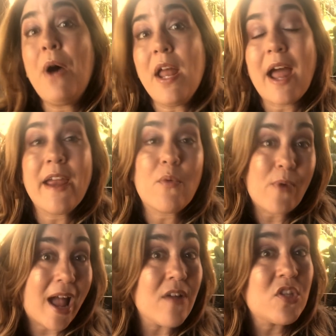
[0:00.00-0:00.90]
But I
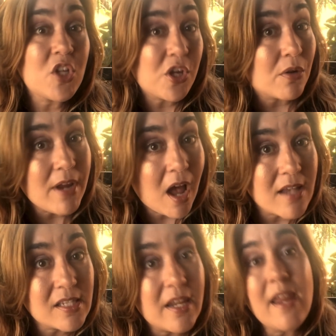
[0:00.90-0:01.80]
aroused
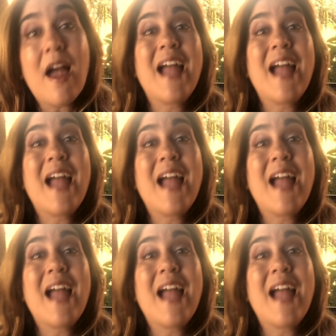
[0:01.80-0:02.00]
curiosity.